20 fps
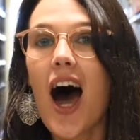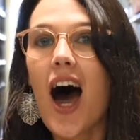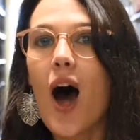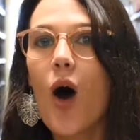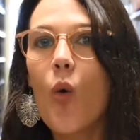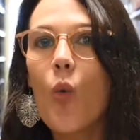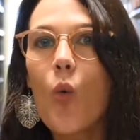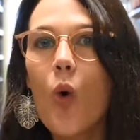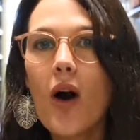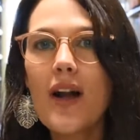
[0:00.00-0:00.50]

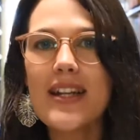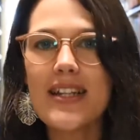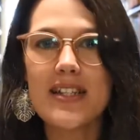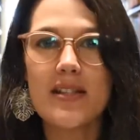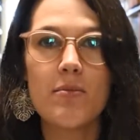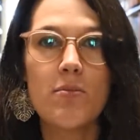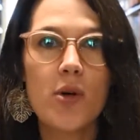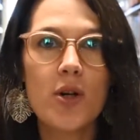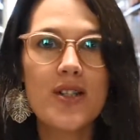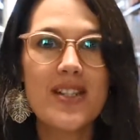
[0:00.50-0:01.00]
What
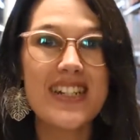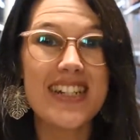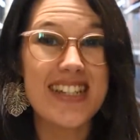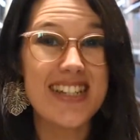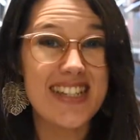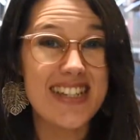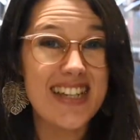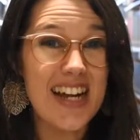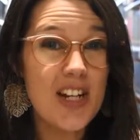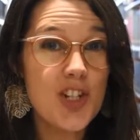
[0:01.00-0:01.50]
is most
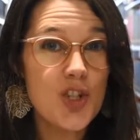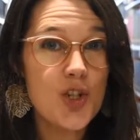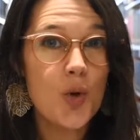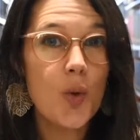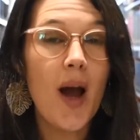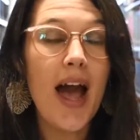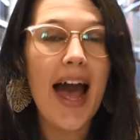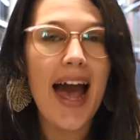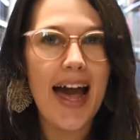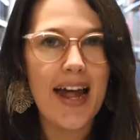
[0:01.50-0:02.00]

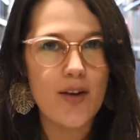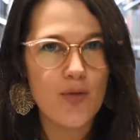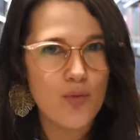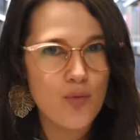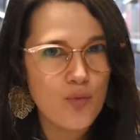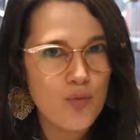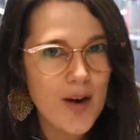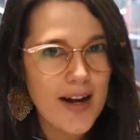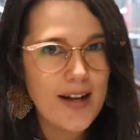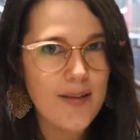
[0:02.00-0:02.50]
essential
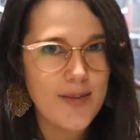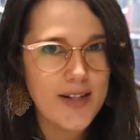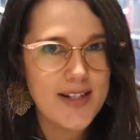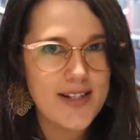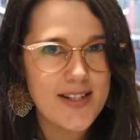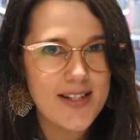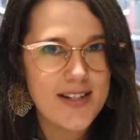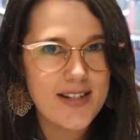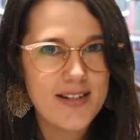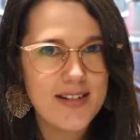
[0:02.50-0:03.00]
and
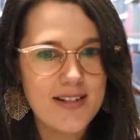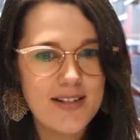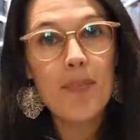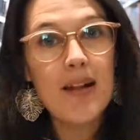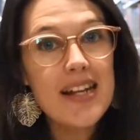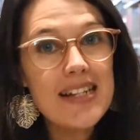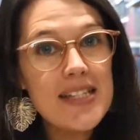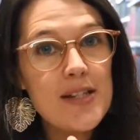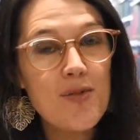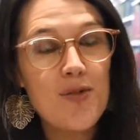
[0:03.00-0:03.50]
relevant?
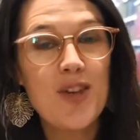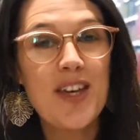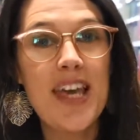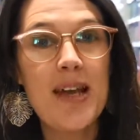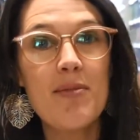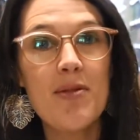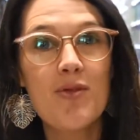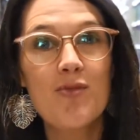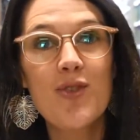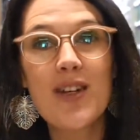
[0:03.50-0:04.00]
Plus, if you
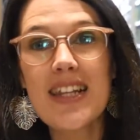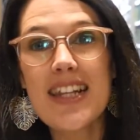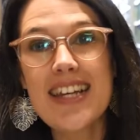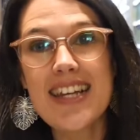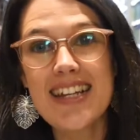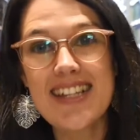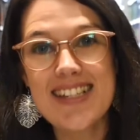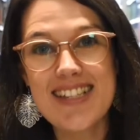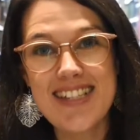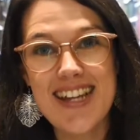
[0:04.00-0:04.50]
keep them really
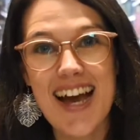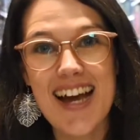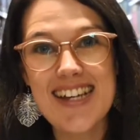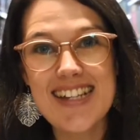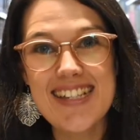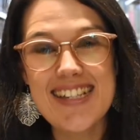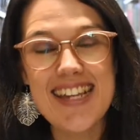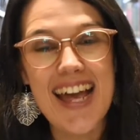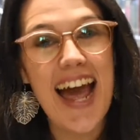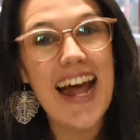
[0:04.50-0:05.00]

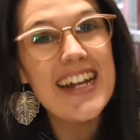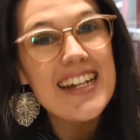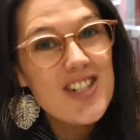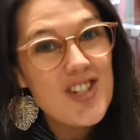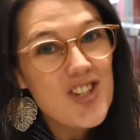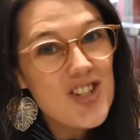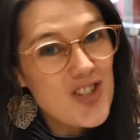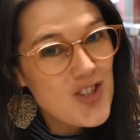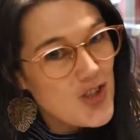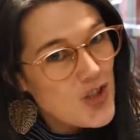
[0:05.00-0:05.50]
concise and in
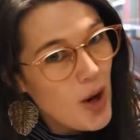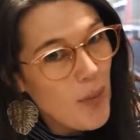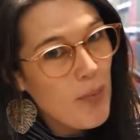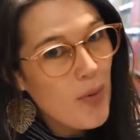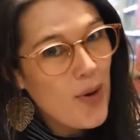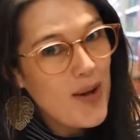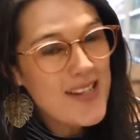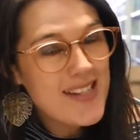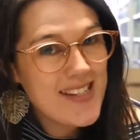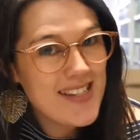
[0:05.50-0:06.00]
just dot
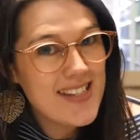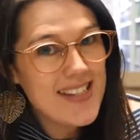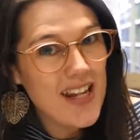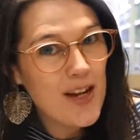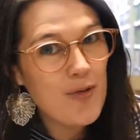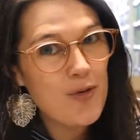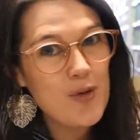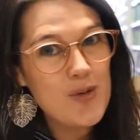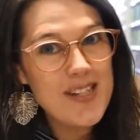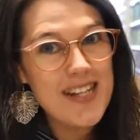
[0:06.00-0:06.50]
points instead
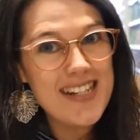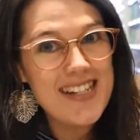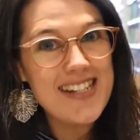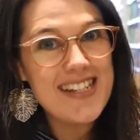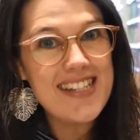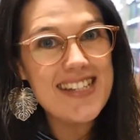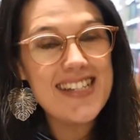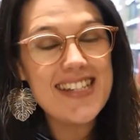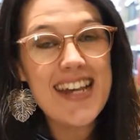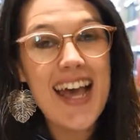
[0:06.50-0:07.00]
of full
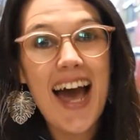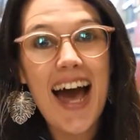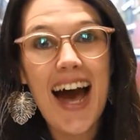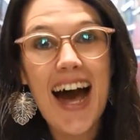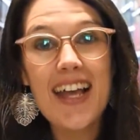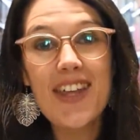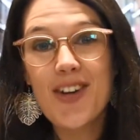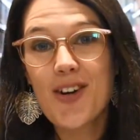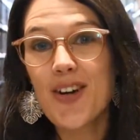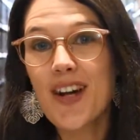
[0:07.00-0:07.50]
sentences,
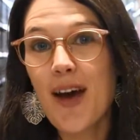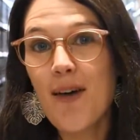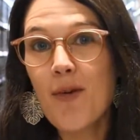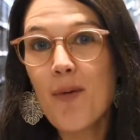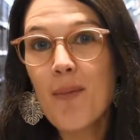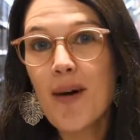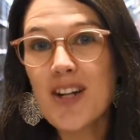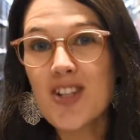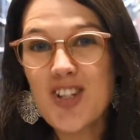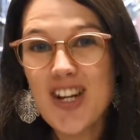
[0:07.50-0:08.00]
you're going to have a
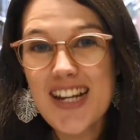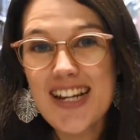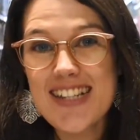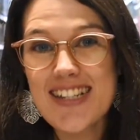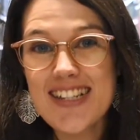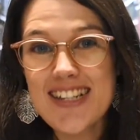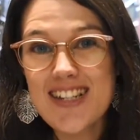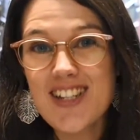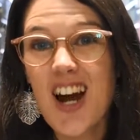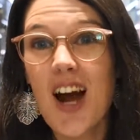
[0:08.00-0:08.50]
much
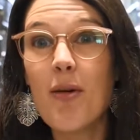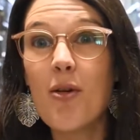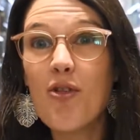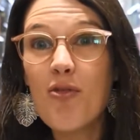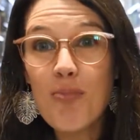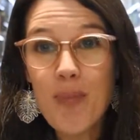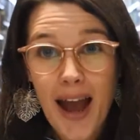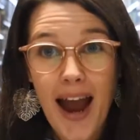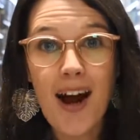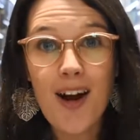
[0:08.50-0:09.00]
easier time
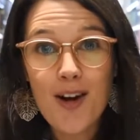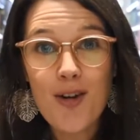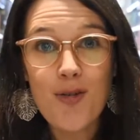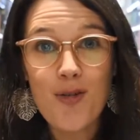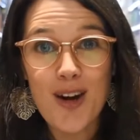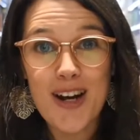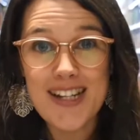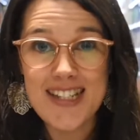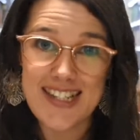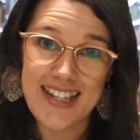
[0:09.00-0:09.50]
of
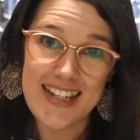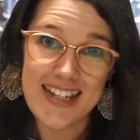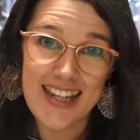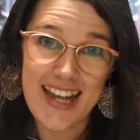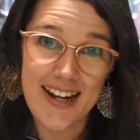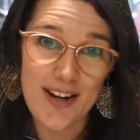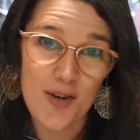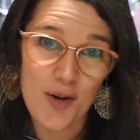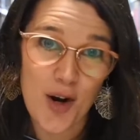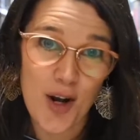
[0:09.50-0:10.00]
paraphrasing
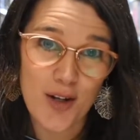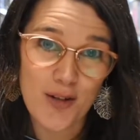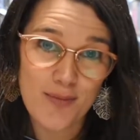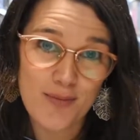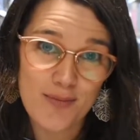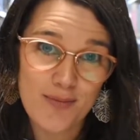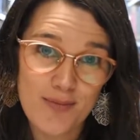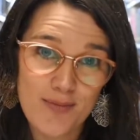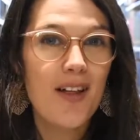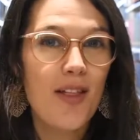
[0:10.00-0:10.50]
later on.
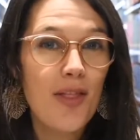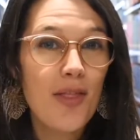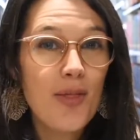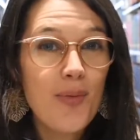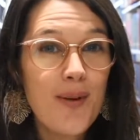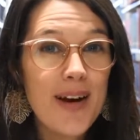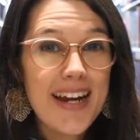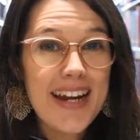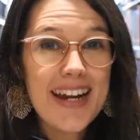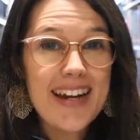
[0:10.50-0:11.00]

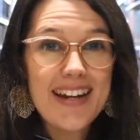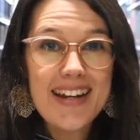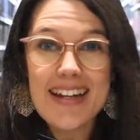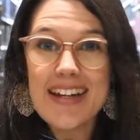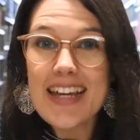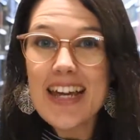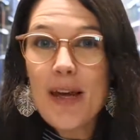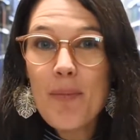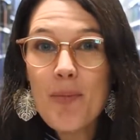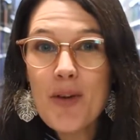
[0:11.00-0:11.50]
3,
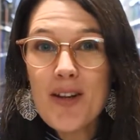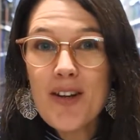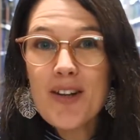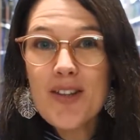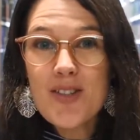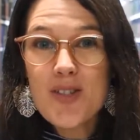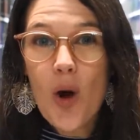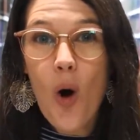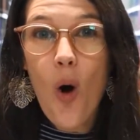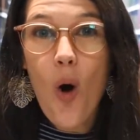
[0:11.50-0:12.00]
keep your
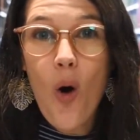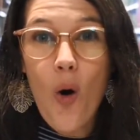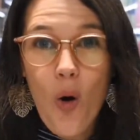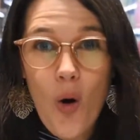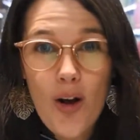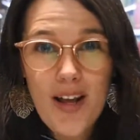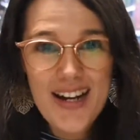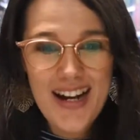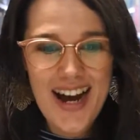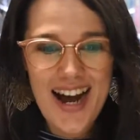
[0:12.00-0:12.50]
notes
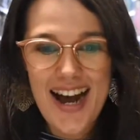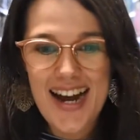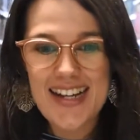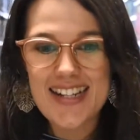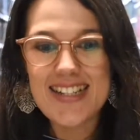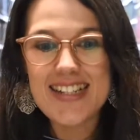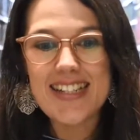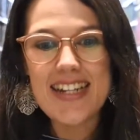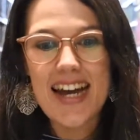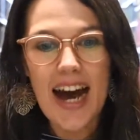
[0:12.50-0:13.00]

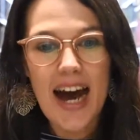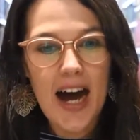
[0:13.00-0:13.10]
organized.